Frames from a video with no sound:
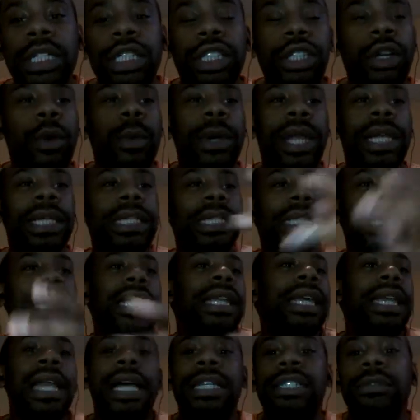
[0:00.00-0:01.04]
So when they see it,
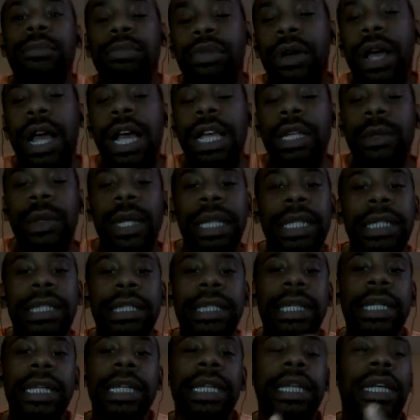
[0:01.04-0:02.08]
they're not surprised. When they
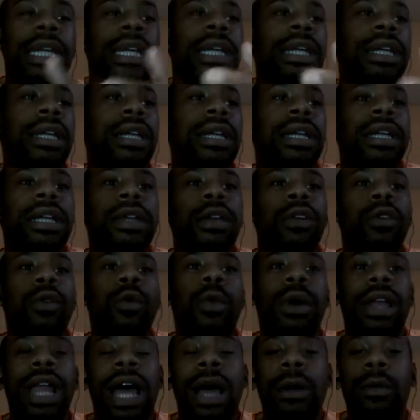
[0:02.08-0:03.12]
see
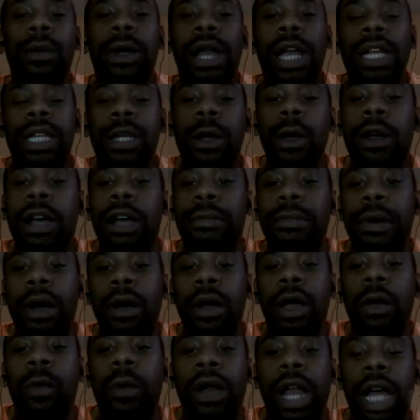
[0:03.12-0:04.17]
what I what I talk about
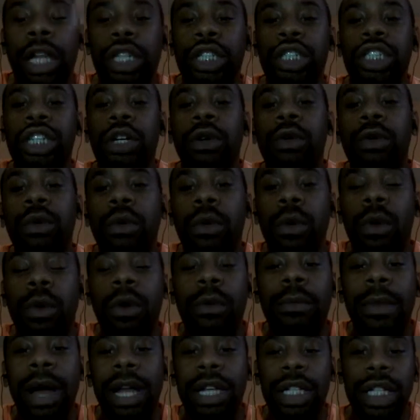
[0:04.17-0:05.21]
and what I show on
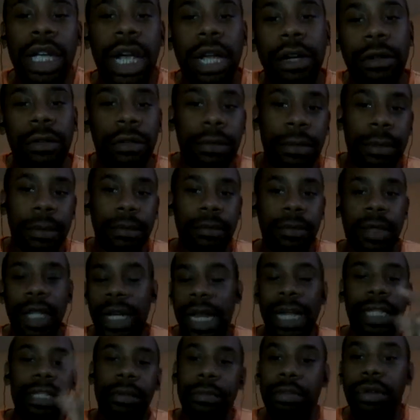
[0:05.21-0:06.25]
my channel, they're
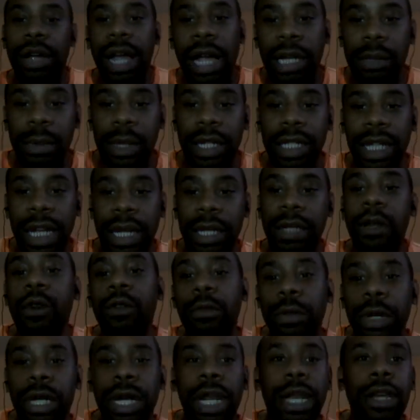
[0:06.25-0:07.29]
not surprised because they know
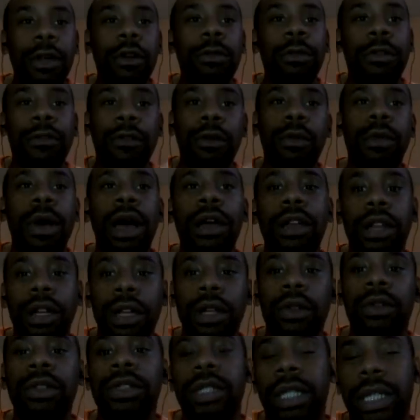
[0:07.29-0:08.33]
me and they know me for a while to
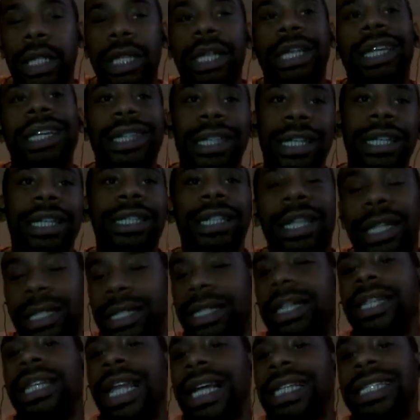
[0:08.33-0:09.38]
know. So okay, he does that.
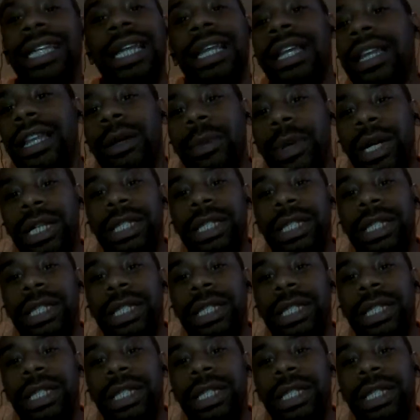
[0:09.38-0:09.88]
He likes that anyway.